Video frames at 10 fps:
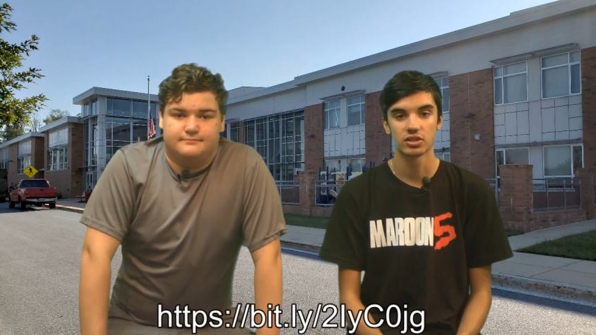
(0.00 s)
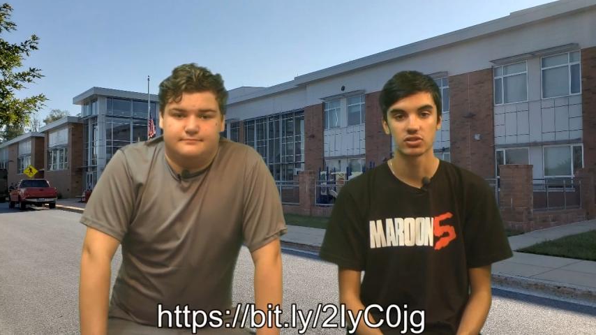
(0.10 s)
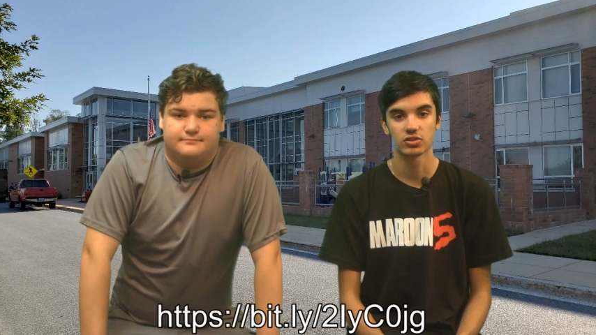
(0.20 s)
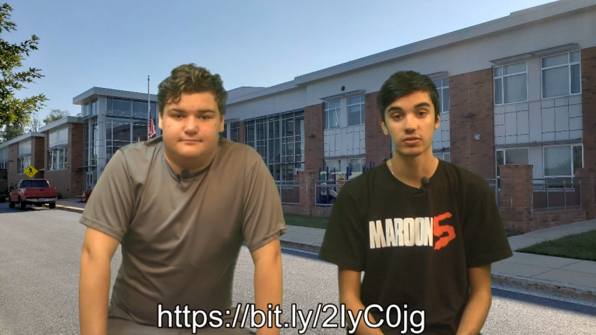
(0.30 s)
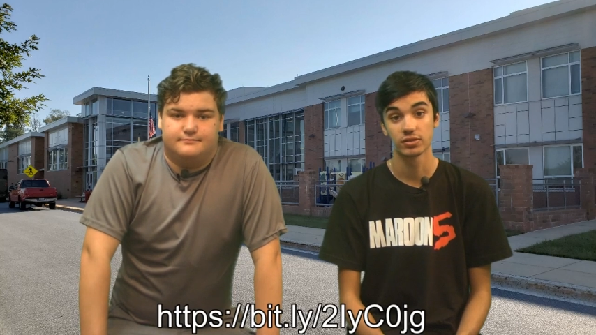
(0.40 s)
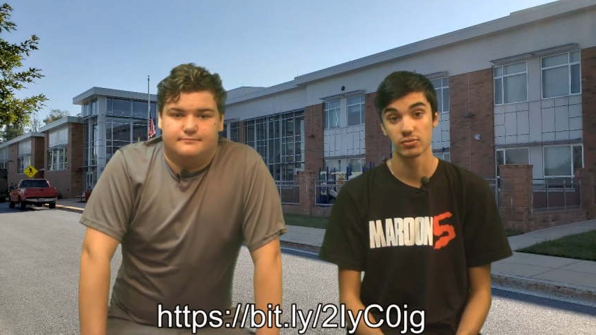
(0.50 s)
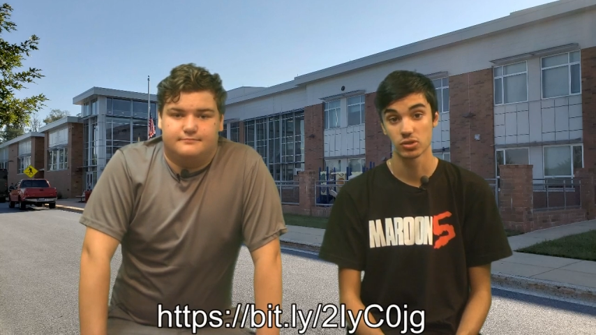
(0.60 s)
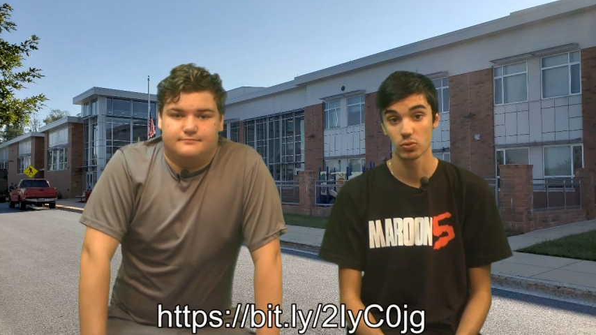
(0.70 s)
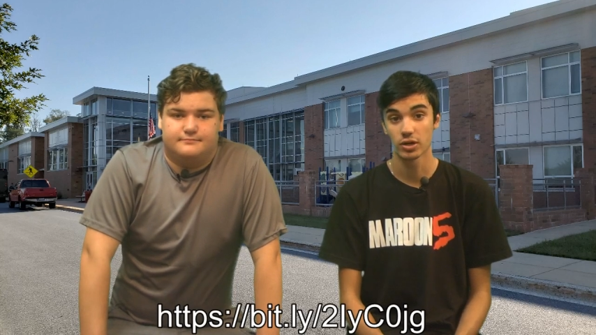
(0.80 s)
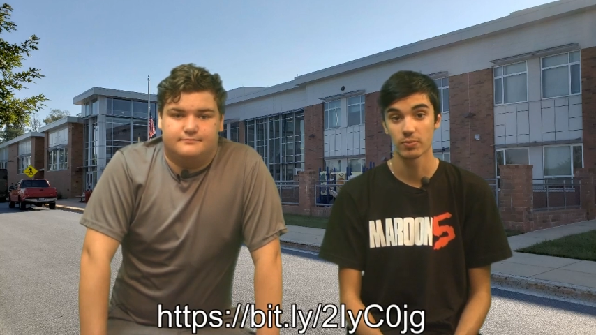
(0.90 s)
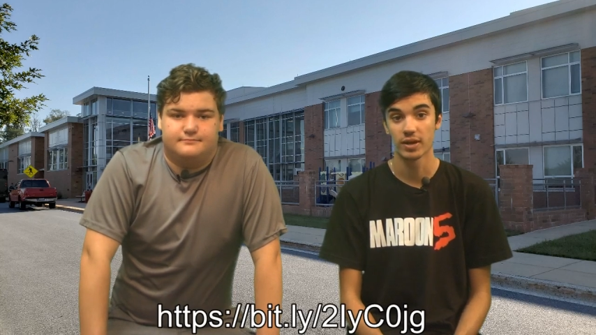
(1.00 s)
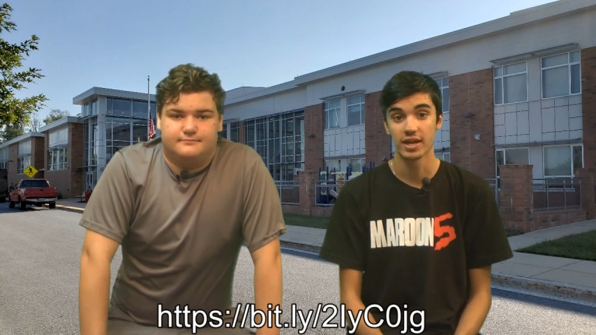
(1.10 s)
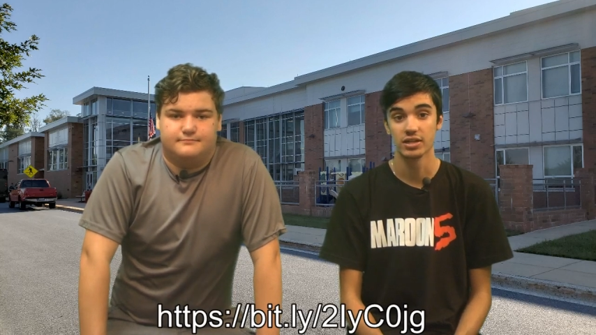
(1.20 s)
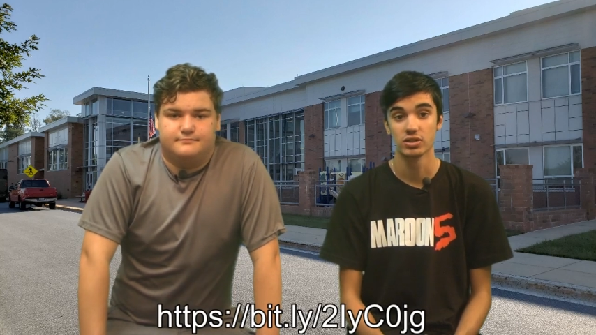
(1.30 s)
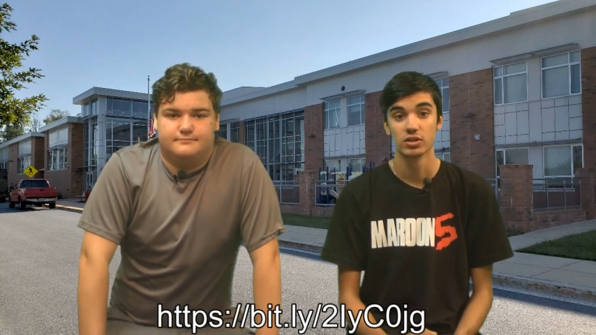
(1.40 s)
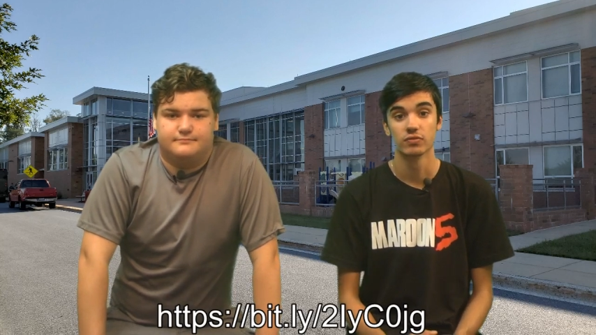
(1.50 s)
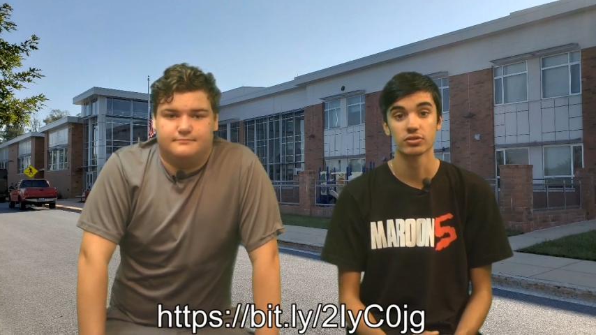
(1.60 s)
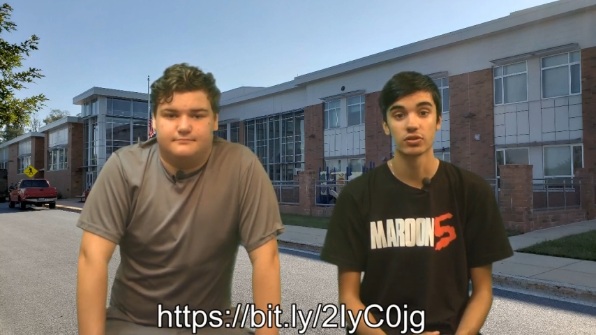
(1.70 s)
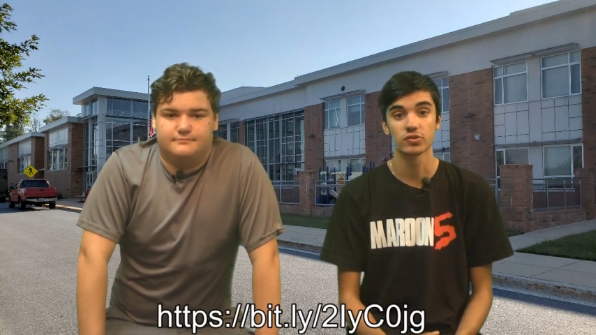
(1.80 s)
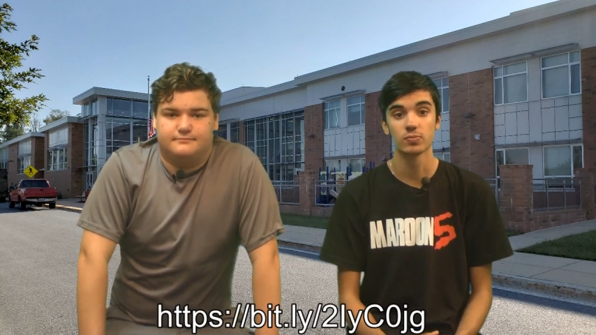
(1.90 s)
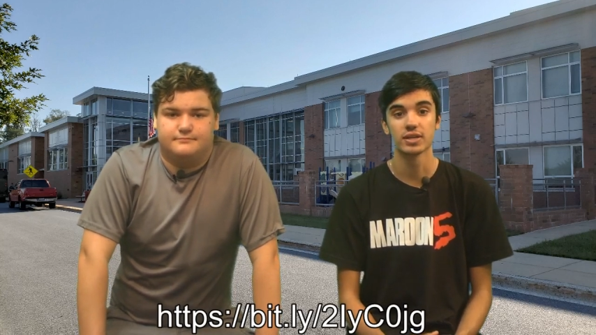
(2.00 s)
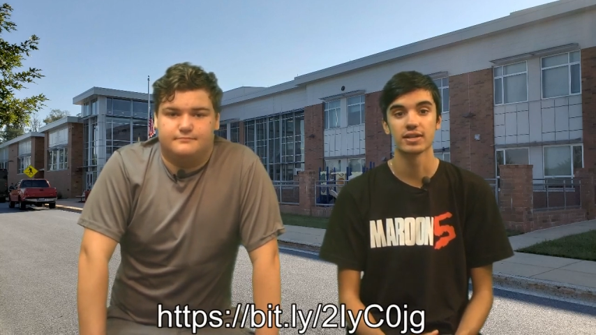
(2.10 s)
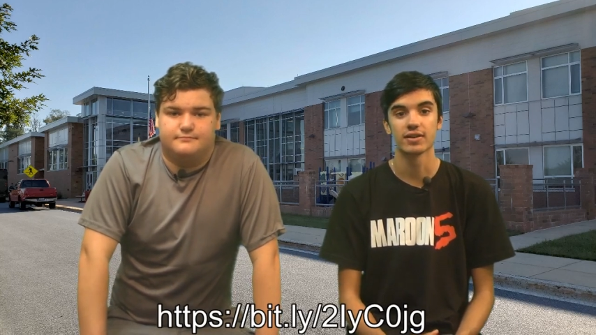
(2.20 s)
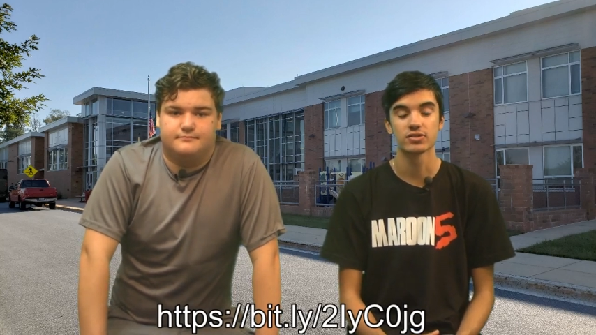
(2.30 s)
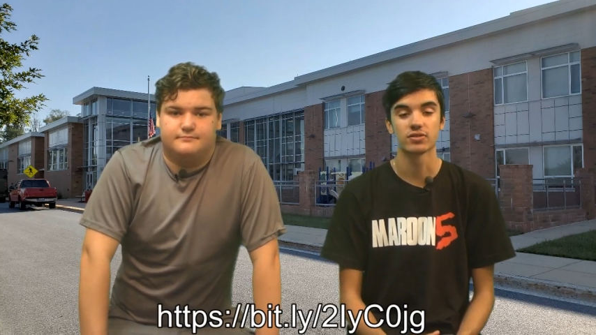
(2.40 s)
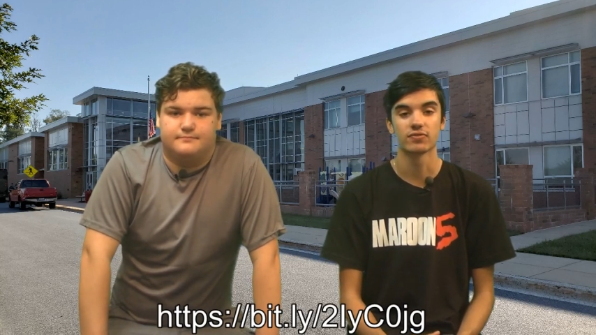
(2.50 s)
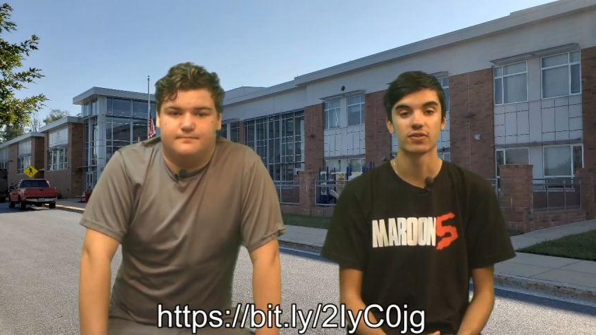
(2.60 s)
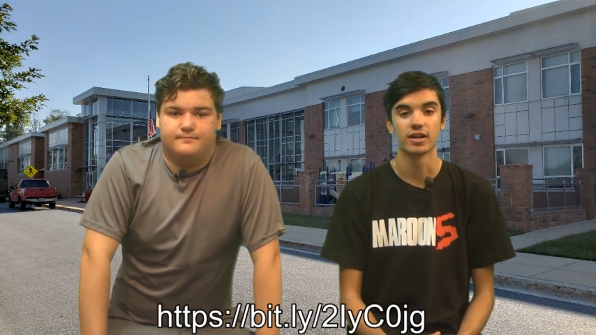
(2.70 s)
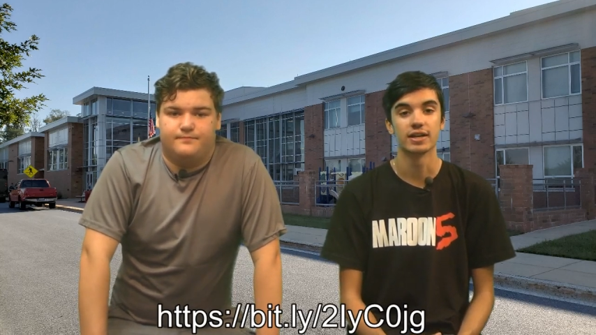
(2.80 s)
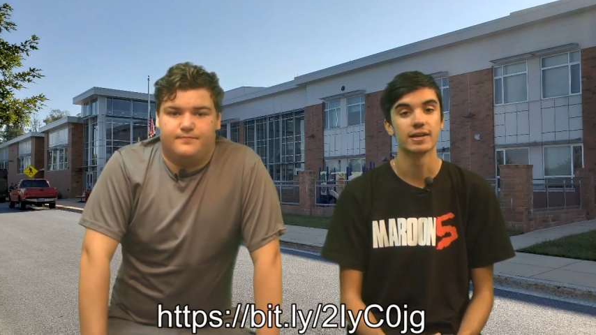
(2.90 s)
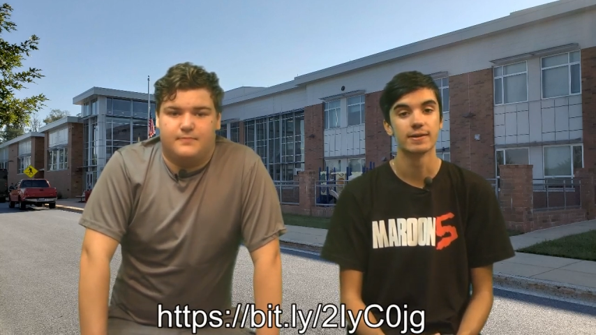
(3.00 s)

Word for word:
Speaker 1: Journalism's Twitter page. Results will be announced on Friday.